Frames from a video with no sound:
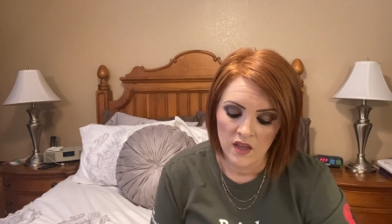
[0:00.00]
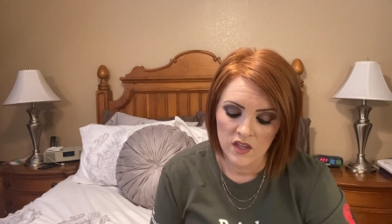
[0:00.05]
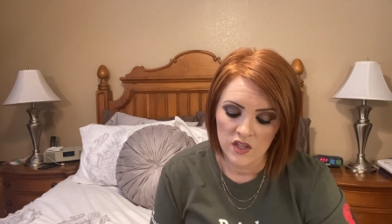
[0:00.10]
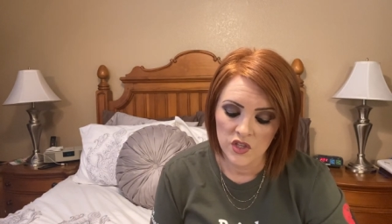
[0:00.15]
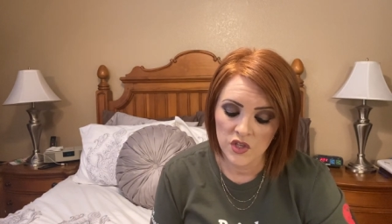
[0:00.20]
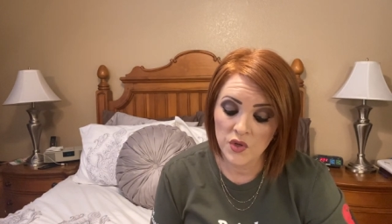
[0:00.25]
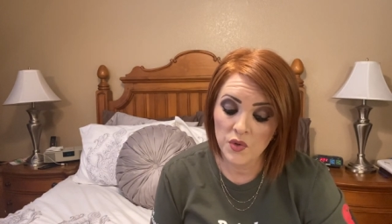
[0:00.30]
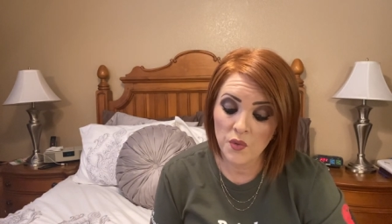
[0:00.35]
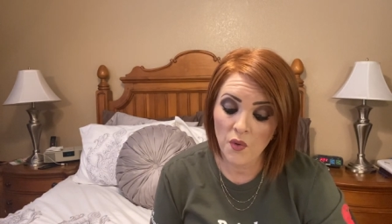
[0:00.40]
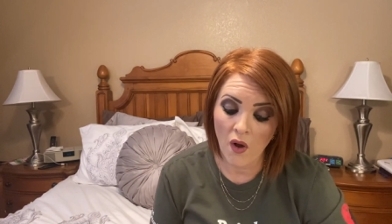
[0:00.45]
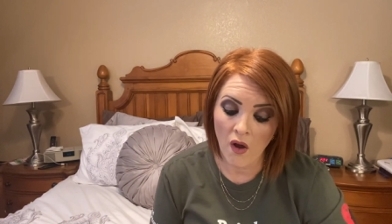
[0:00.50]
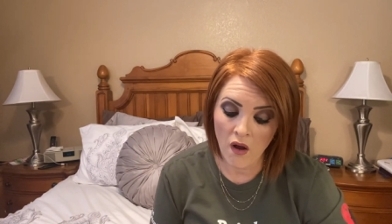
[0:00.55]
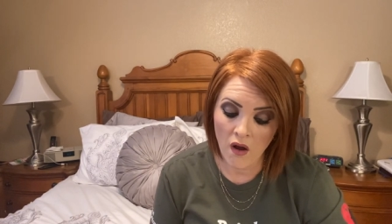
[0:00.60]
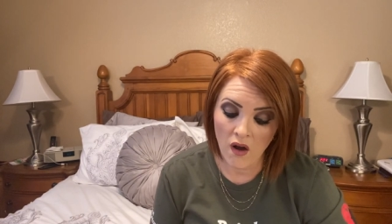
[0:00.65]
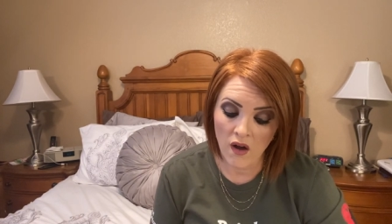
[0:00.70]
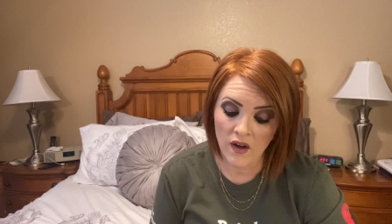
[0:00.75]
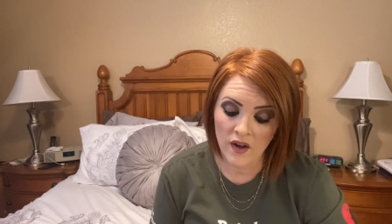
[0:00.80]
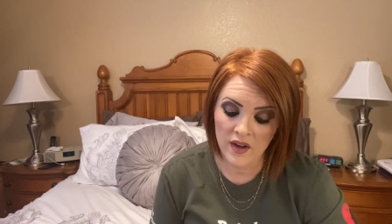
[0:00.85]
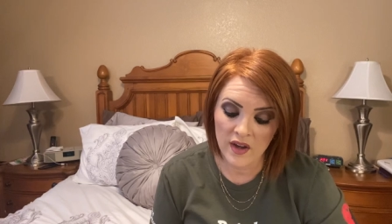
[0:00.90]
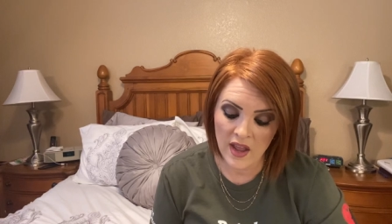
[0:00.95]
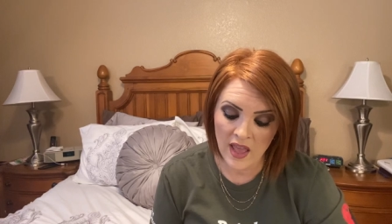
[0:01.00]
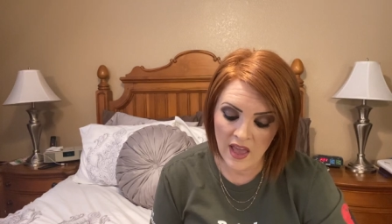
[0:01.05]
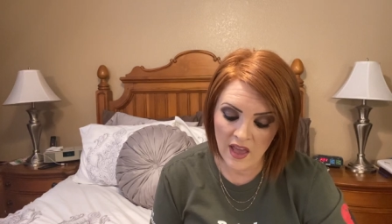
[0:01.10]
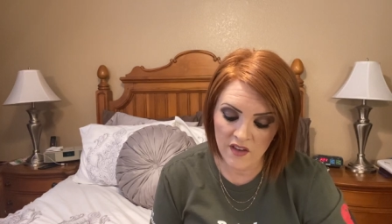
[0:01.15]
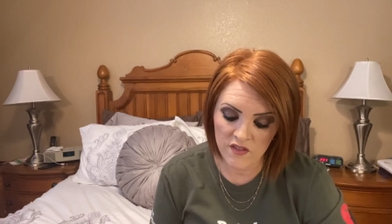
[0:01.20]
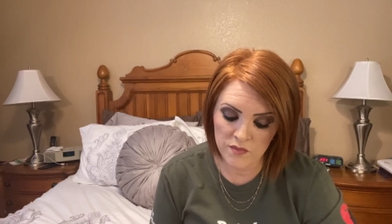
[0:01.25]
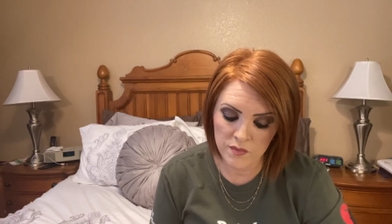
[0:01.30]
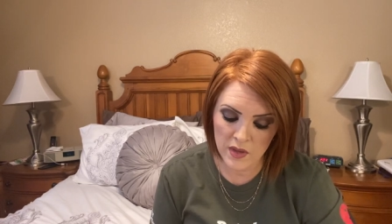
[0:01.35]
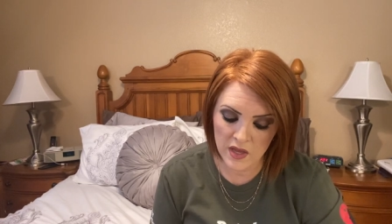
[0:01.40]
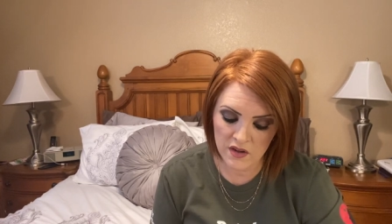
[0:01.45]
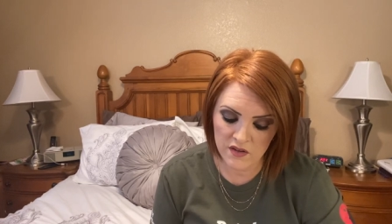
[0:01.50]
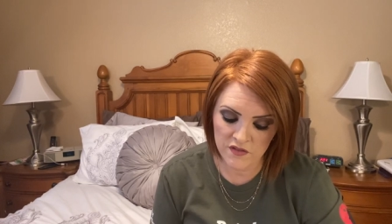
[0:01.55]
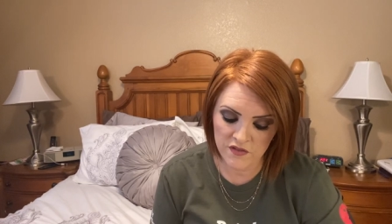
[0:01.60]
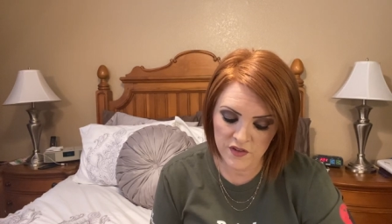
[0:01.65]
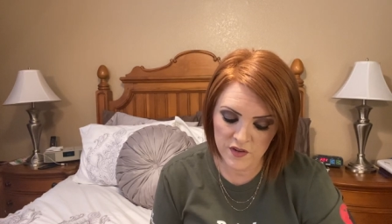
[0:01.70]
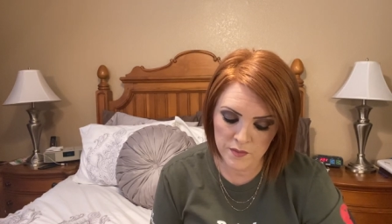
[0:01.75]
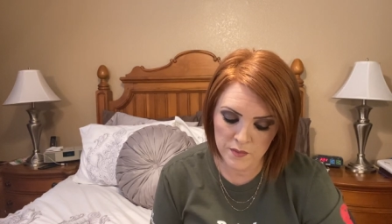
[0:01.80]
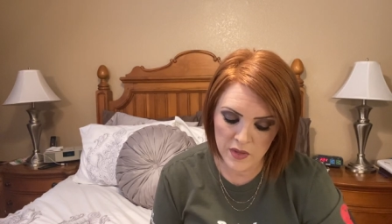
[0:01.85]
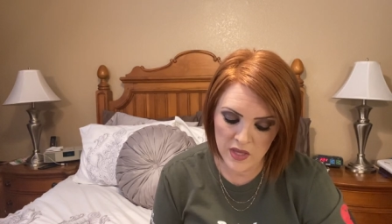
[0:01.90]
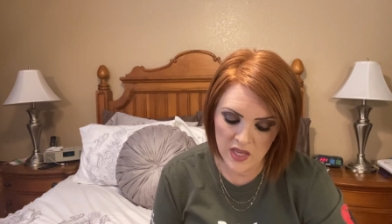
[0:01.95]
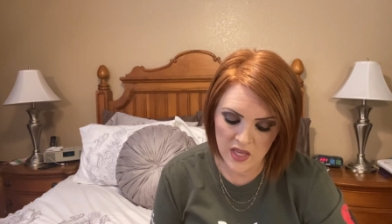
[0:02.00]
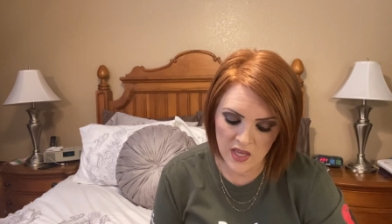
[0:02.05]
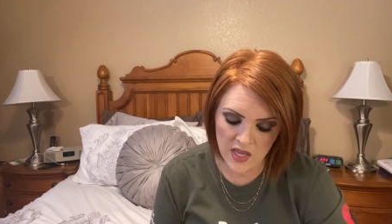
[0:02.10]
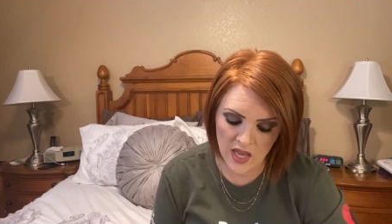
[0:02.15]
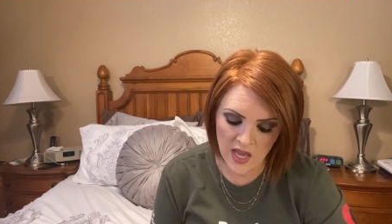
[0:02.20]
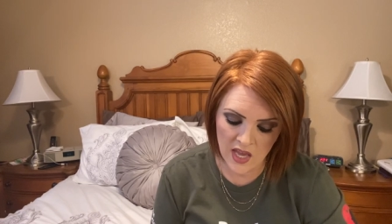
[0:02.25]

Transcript: you are and have been for me.